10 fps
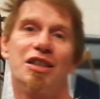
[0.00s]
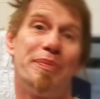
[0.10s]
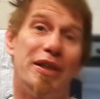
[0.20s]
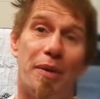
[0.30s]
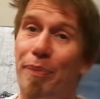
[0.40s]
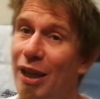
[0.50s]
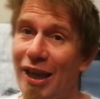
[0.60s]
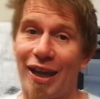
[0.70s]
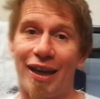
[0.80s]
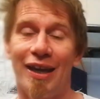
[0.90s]
to be the
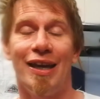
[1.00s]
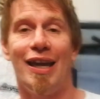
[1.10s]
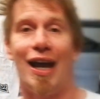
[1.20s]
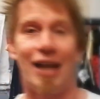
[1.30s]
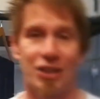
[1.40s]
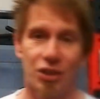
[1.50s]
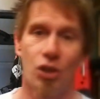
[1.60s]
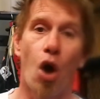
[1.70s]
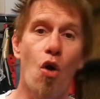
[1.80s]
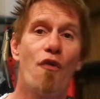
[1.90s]
bling. It has
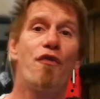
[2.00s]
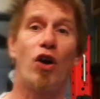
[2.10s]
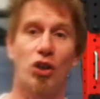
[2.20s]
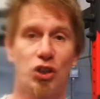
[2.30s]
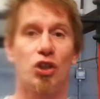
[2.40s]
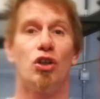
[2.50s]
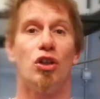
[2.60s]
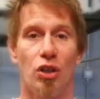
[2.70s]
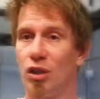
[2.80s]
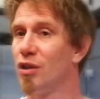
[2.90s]
no
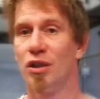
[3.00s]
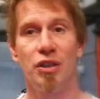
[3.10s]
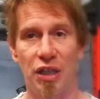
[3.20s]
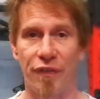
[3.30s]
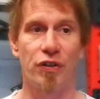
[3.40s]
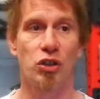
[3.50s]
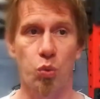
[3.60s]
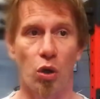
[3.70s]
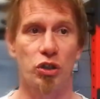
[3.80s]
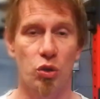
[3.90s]
functional difference
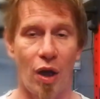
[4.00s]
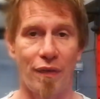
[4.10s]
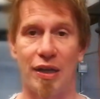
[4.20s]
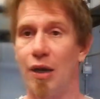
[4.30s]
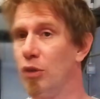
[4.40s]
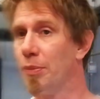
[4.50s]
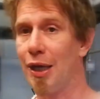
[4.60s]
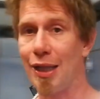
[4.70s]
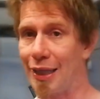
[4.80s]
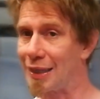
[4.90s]
whatsoever. Now, you might
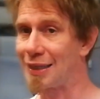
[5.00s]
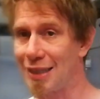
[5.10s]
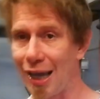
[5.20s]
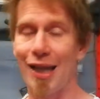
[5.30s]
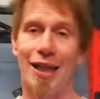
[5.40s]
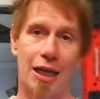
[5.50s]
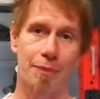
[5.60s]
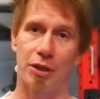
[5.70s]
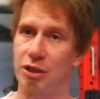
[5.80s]
like the styling, but